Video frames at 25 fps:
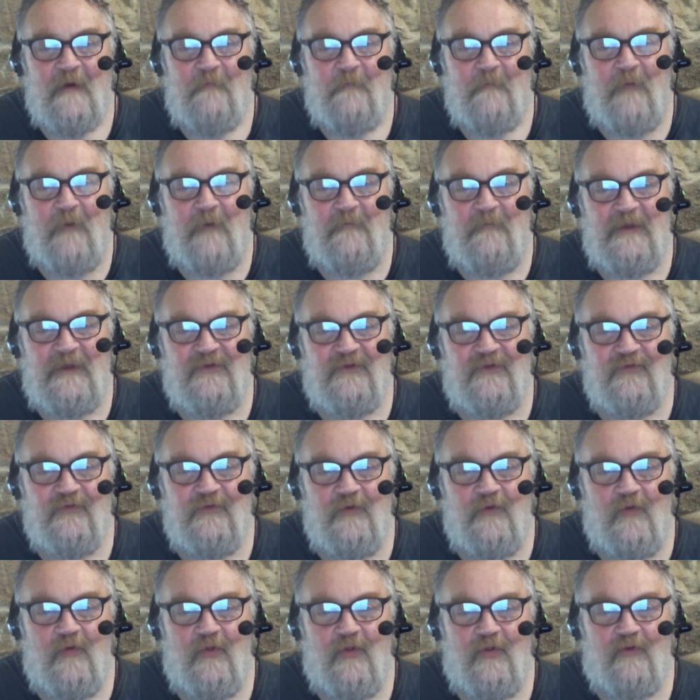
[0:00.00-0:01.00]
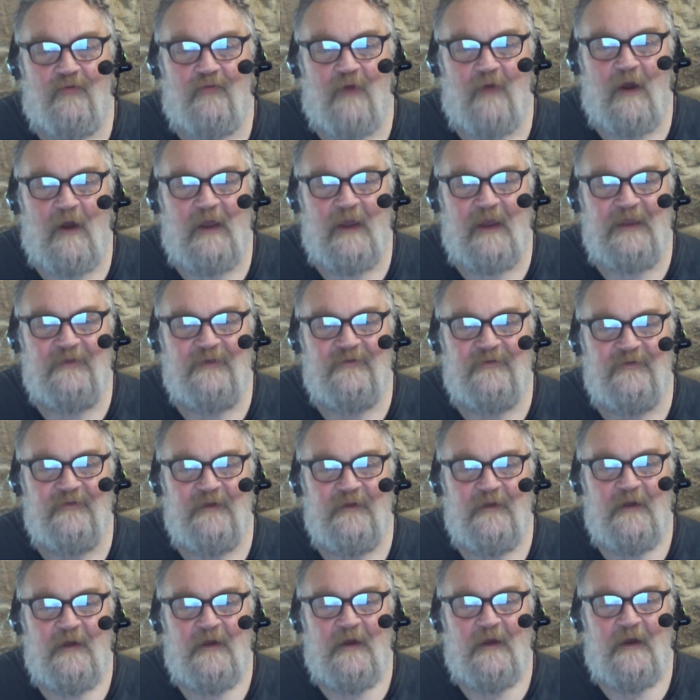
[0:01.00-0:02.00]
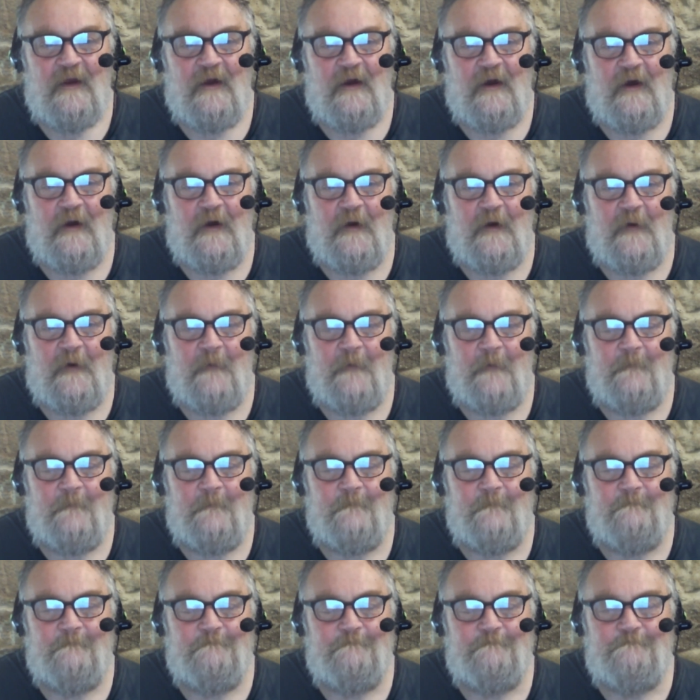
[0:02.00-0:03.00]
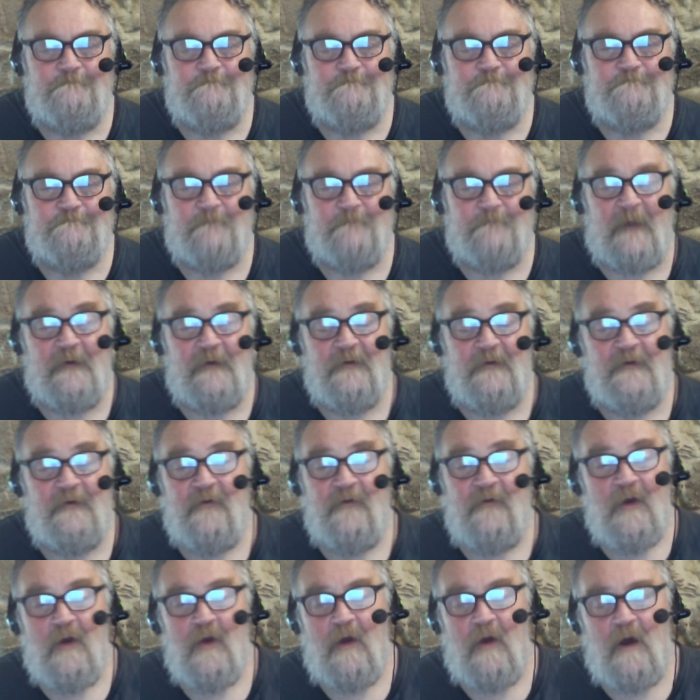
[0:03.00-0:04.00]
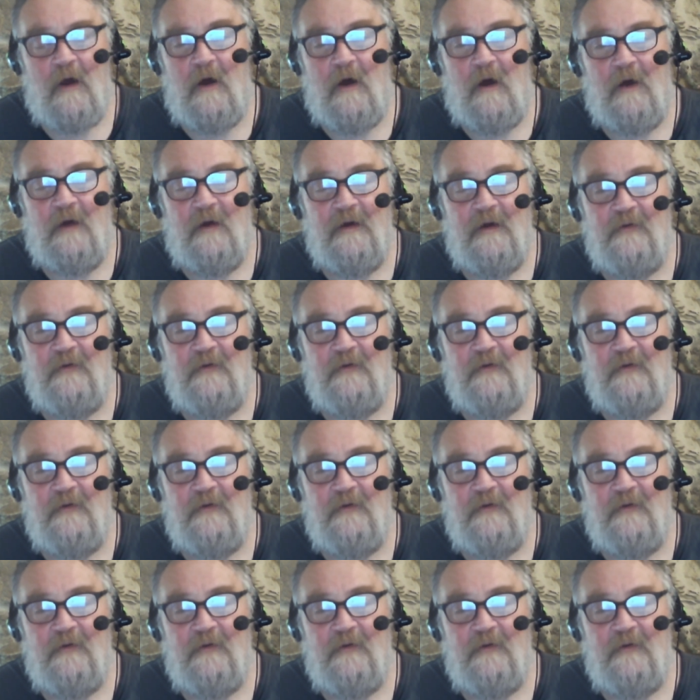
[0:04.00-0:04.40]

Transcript: permission or the right um, uh,